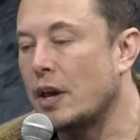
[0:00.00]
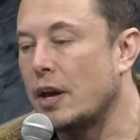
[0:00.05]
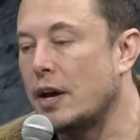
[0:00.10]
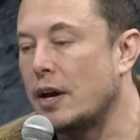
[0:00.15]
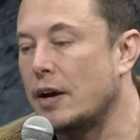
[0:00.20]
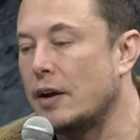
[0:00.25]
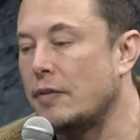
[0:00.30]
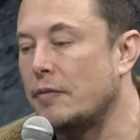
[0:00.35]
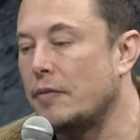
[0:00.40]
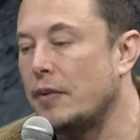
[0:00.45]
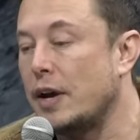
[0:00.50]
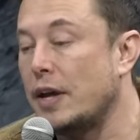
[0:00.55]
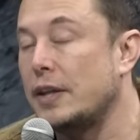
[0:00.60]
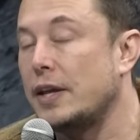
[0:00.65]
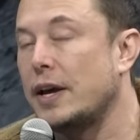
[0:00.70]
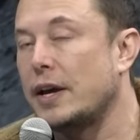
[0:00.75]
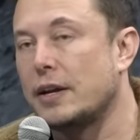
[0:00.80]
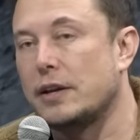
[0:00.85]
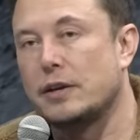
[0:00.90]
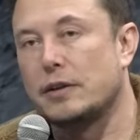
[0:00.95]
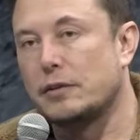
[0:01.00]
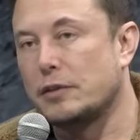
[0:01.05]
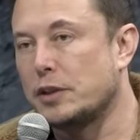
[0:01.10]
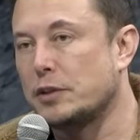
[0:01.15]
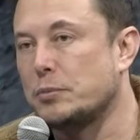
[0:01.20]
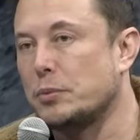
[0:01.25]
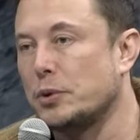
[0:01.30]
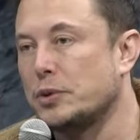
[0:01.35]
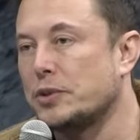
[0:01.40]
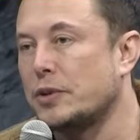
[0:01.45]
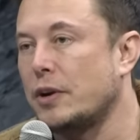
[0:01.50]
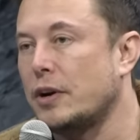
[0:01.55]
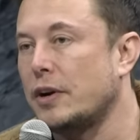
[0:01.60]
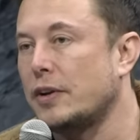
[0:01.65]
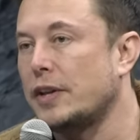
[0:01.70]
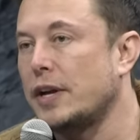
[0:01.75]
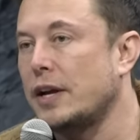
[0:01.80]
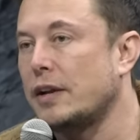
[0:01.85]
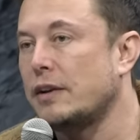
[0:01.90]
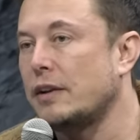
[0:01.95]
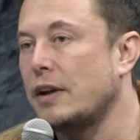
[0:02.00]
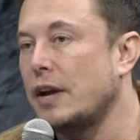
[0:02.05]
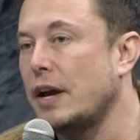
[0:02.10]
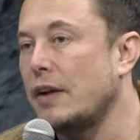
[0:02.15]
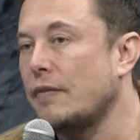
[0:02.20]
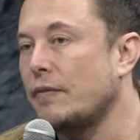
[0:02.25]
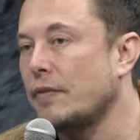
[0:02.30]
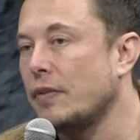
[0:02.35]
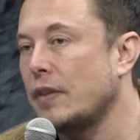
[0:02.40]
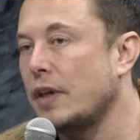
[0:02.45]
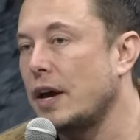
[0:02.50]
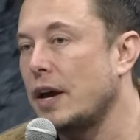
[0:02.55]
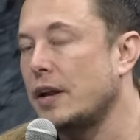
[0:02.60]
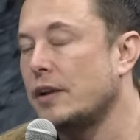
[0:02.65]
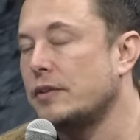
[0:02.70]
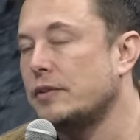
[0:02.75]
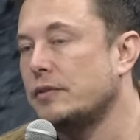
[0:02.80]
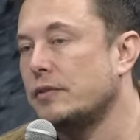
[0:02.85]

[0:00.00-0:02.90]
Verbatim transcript: Um, and they had a, a sports car that had